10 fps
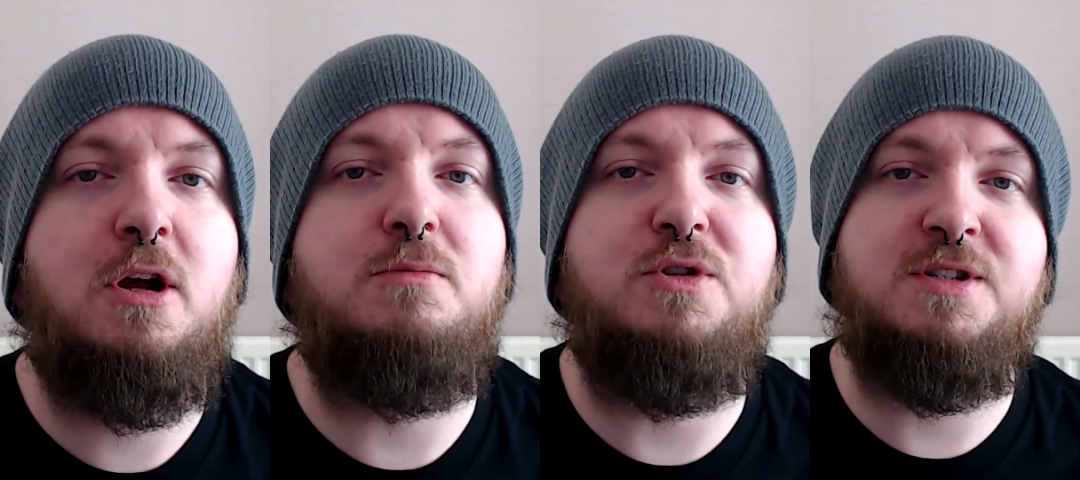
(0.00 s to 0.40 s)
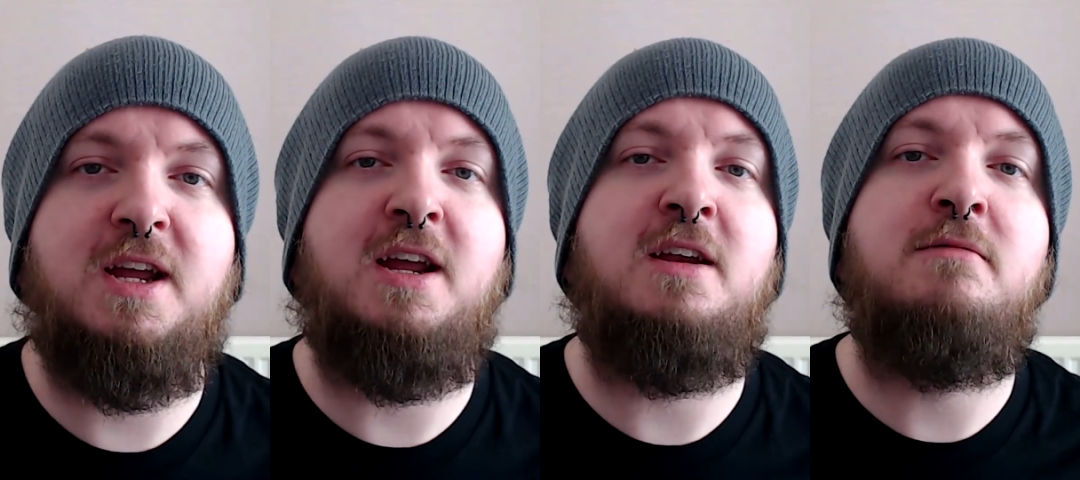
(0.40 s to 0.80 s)
I'm just
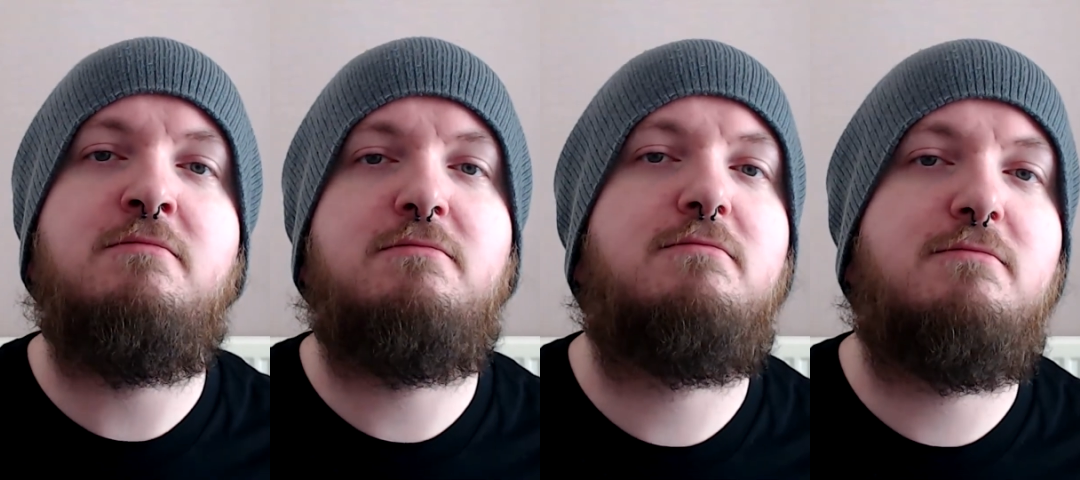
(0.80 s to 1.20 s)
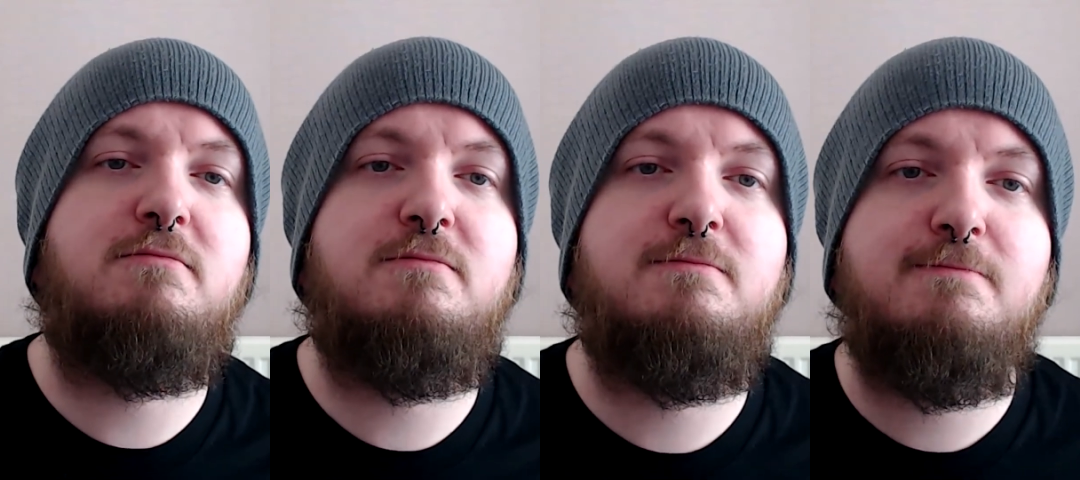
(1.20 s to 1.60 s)
saying,
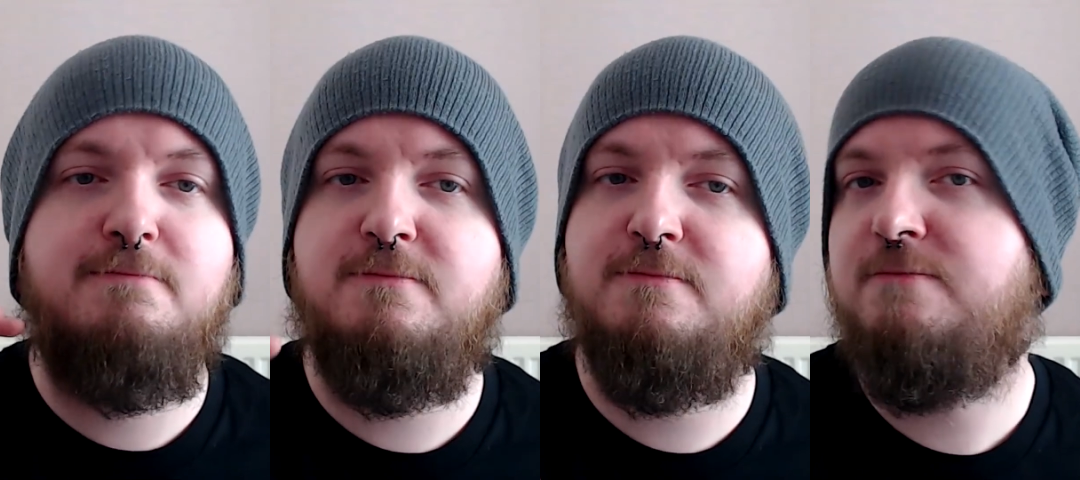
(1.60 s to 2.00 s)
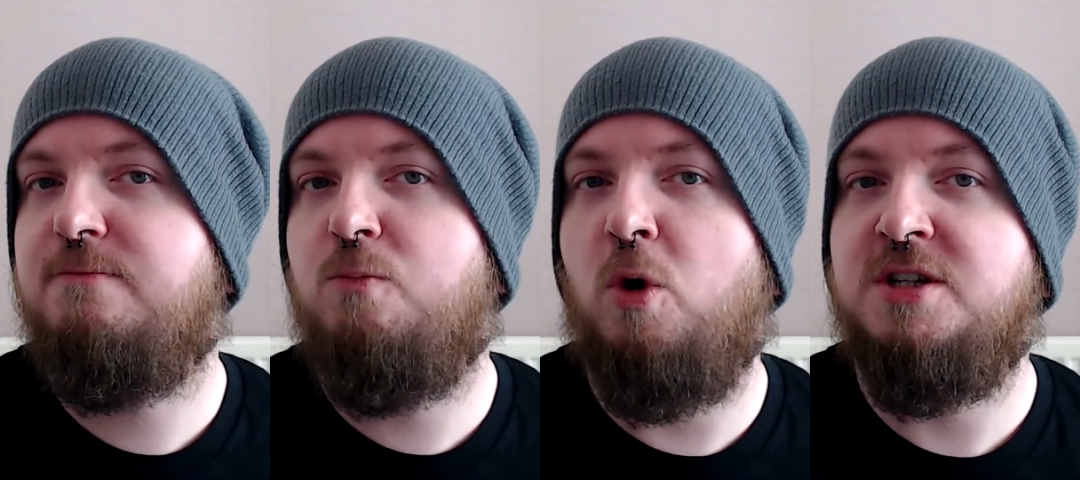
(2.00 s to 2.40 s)

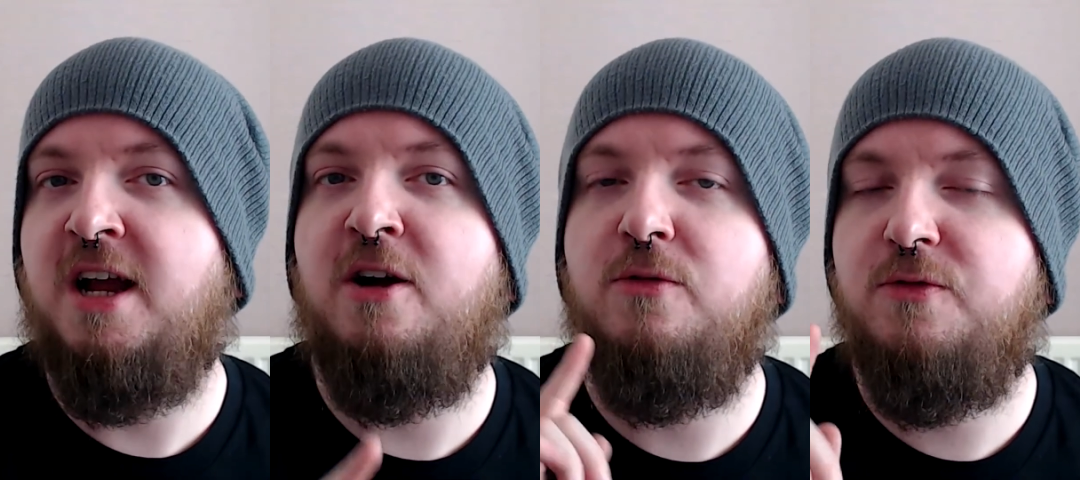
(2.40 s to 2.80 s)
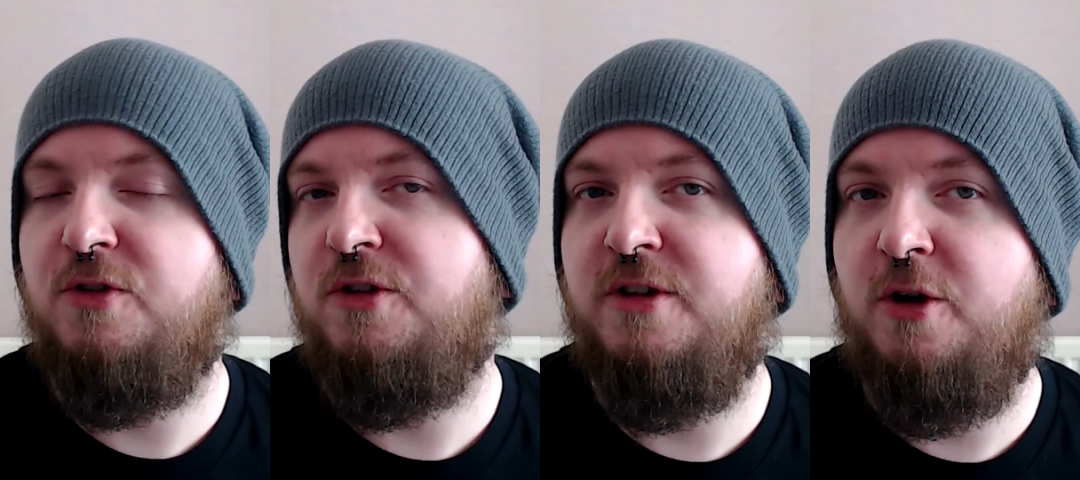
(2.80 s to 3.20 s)
watch out
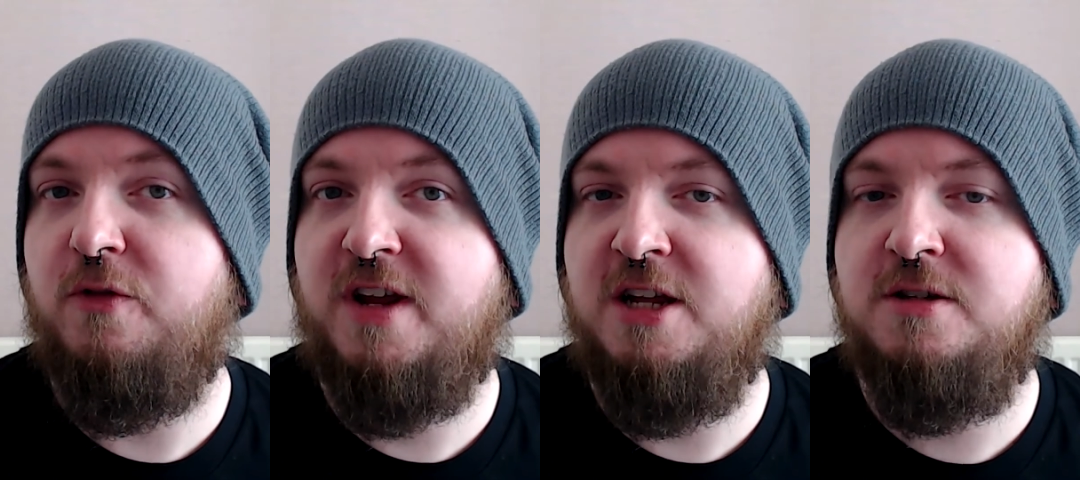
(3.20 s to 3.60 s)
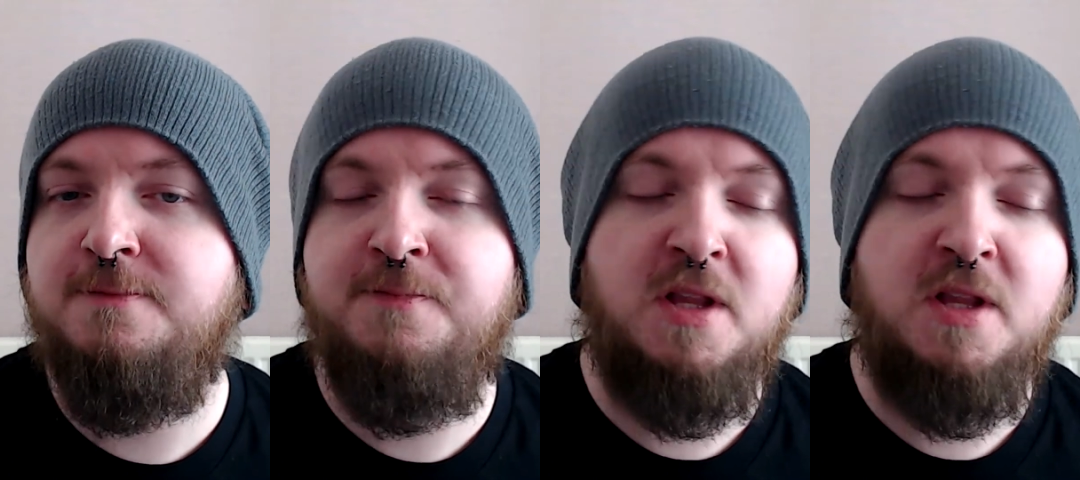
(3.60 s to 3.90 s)
for the notification.